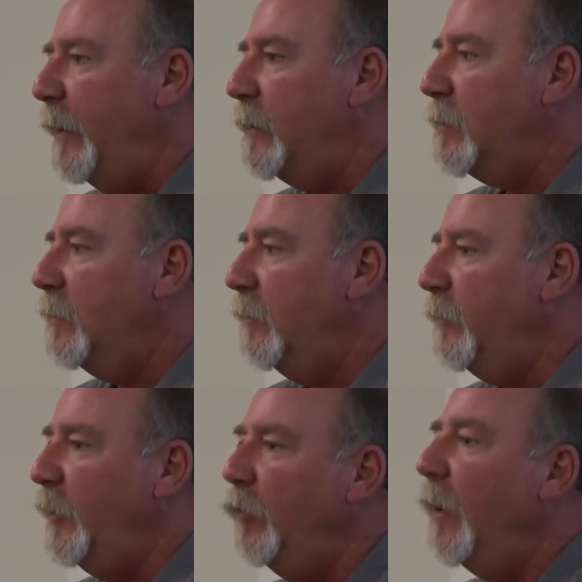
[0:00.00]
is,
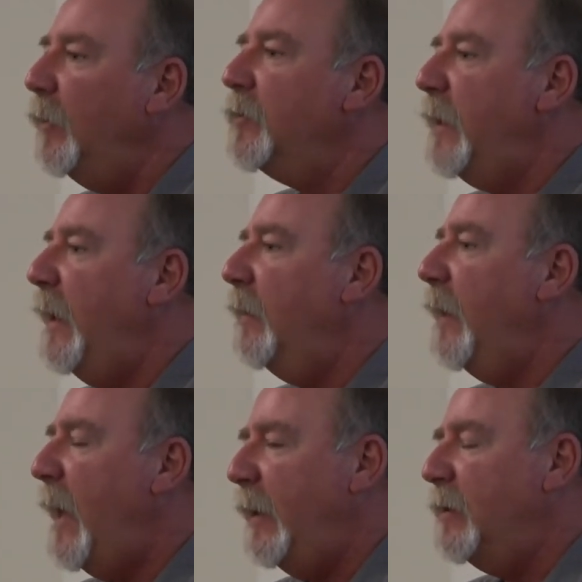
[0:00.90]
do you
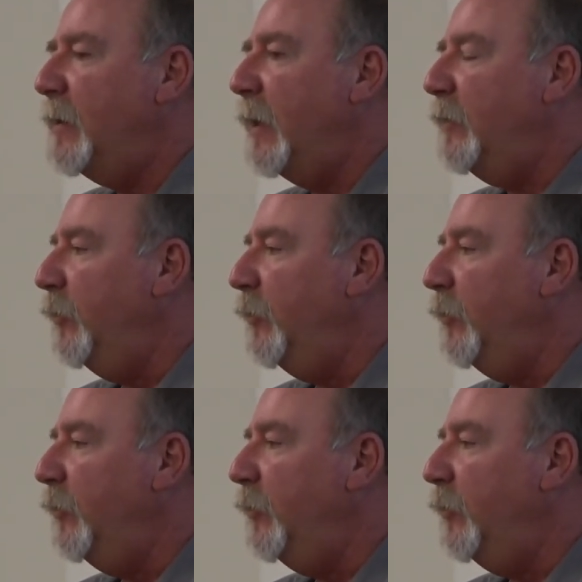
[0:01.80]
understand that insect?